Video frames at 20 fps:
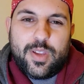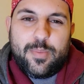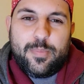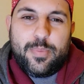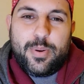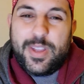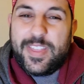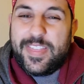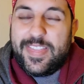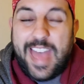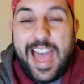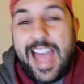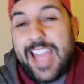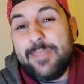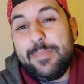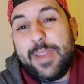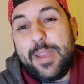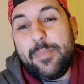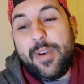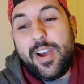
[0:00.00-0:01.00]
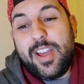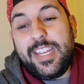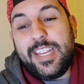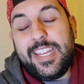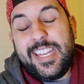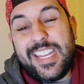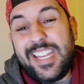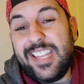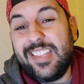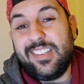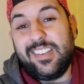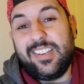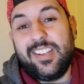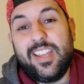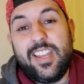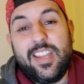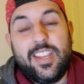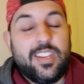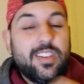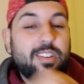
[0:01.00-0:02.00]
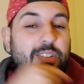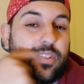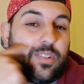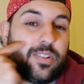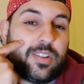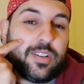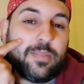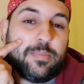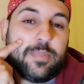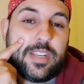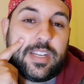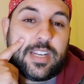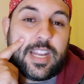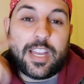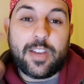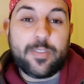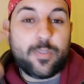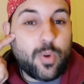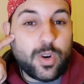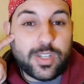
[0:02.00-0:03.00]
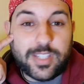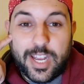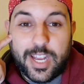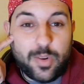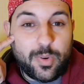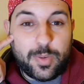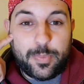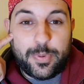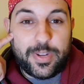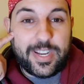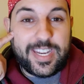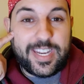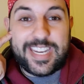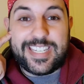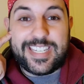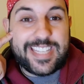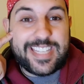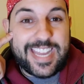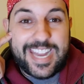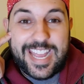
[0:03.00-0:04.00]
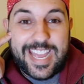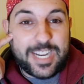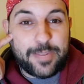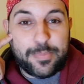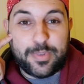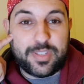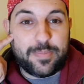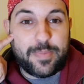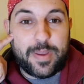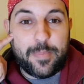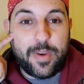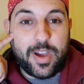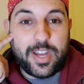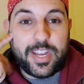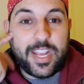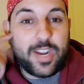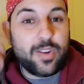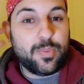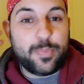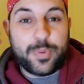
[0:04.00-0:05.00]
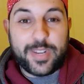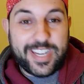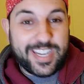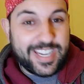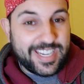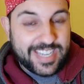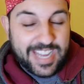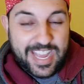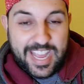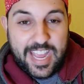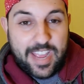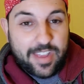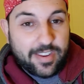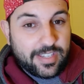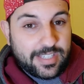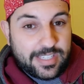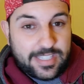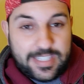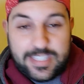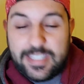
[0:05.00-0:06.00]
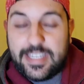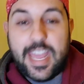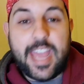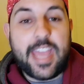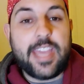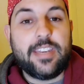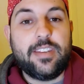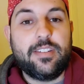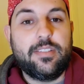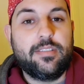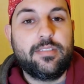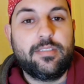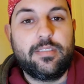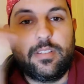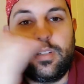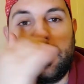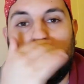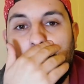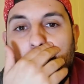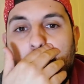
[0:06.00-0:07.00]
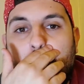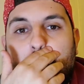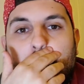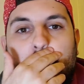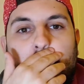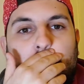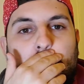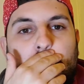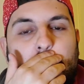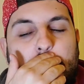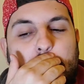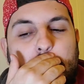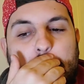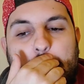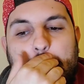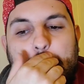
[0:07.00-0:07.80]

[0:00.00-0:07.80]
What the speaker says: put that in my body either. You know what I mean? Like, of course, I don't want to put any dead animals in my body. I don't want to put any dead, animal